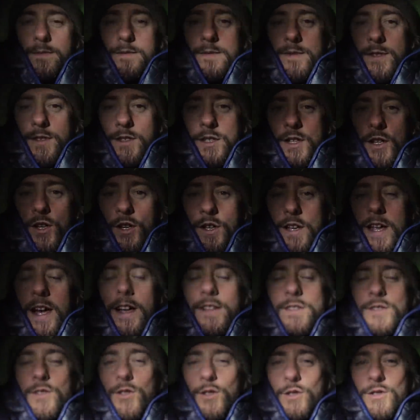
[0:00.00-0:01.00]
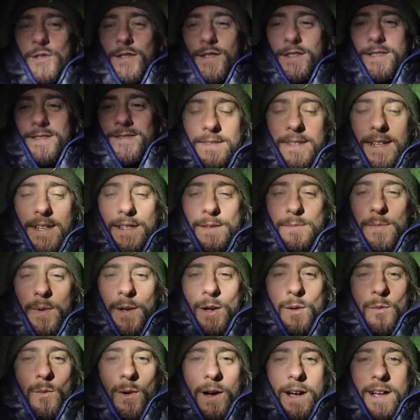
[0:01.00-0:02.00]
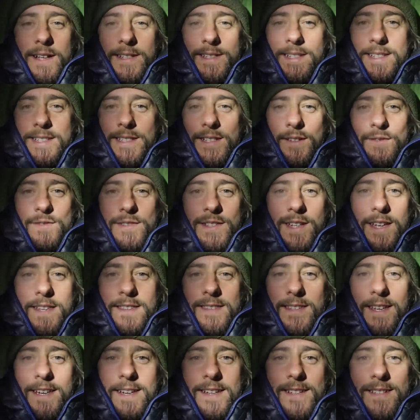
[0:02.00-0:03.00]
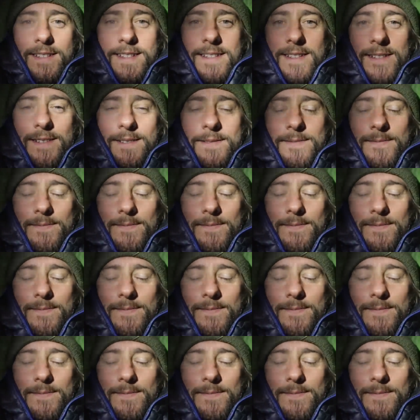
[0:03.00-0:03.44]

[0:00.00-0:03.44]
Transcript: So that's good. It's been a while since I've said this.